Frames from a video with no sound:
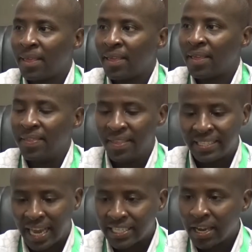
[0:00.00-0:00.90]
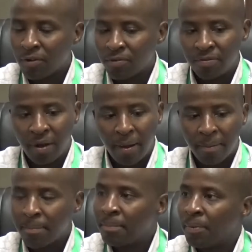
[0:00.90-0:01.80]
this culture of
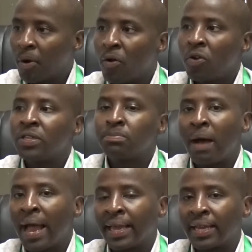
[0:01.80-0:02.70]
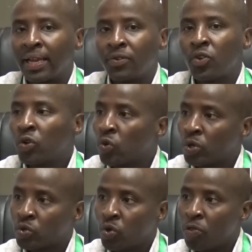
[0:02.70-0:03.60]
always buying, and you don't
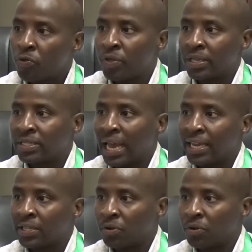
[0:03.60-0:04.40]
want to go through the challenge.